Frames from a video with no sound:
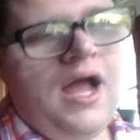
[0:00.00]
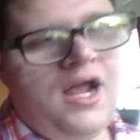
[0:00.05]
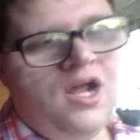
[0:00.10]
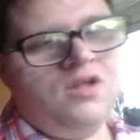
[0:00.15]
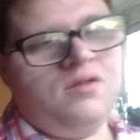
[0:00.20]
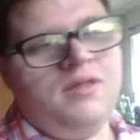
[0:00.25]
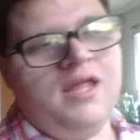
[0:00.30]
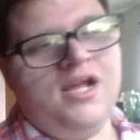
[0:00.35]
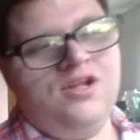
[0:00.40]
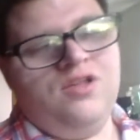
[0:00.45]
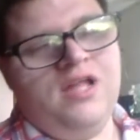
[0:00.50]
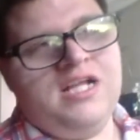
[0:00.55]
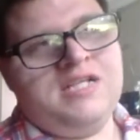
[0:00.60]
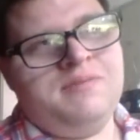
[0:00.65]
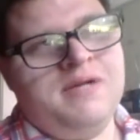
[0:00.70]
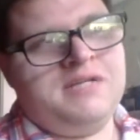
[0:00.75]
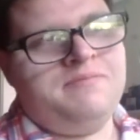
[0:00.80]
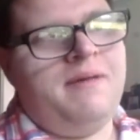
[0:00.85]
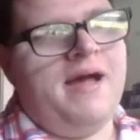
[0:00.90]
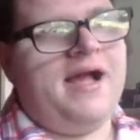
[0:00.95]
I just got the
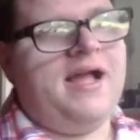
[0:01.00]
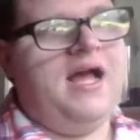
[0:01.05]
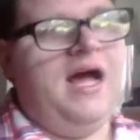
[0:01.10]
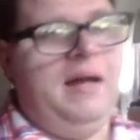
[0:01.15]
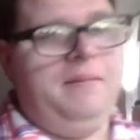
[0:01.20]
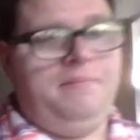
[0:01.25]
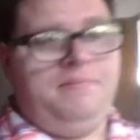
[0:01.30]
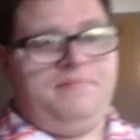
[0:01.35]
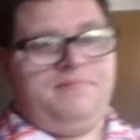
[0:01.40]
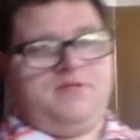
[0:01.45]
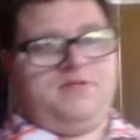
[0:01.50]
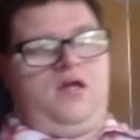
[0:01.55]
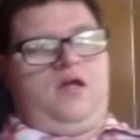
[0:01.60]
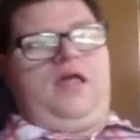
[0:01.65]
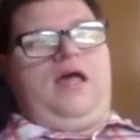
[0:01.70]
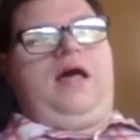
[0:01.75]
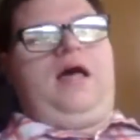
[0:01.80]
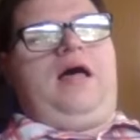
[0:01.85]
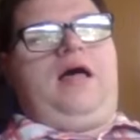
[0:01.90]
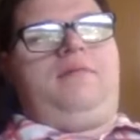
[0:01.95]
Xbox back up. So
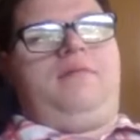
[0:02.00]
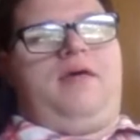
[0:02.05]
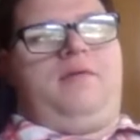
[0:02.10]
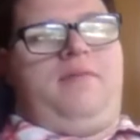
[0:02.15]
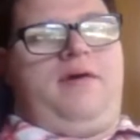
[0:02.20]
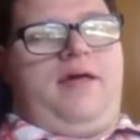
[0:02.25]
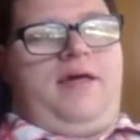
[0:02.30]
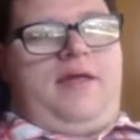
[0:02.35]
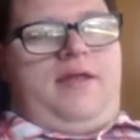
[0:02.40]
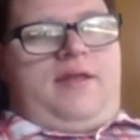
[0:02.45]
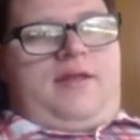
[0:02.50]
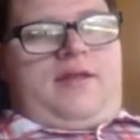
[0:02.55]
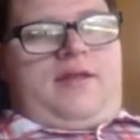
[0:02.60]
yeah, it'll be a bit.